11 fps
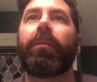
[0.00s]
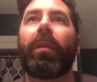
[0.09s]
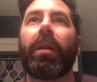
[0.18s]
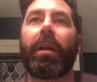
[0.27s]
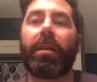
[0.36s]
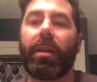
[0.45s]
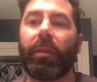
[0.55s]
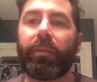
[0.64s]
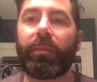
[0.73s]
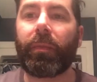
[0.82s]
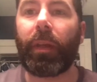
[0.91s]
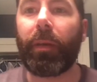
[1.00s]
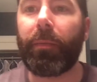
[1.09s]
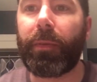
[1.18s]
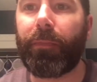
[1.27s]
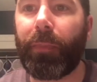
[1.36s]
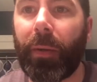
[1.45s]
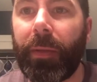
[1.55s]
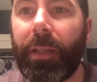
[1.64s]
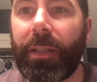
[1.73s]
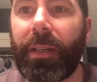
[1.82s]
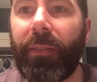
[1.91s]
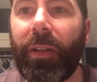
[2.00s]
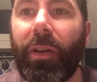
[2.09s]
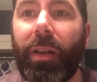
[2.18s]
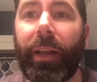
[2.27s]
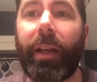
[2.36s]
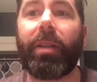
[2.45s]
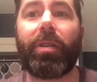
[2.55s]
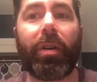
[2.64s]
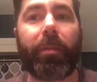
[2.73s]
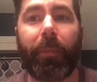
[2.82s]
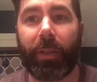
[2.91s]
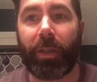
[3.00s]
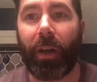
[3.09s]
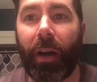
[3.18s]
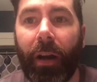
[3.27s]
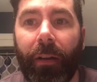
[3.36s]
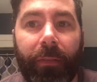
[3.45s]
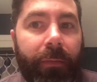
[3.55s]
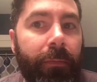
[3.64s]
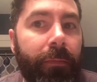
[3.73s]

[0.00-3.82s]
And that's it. It probably doesn't even look like I took much off.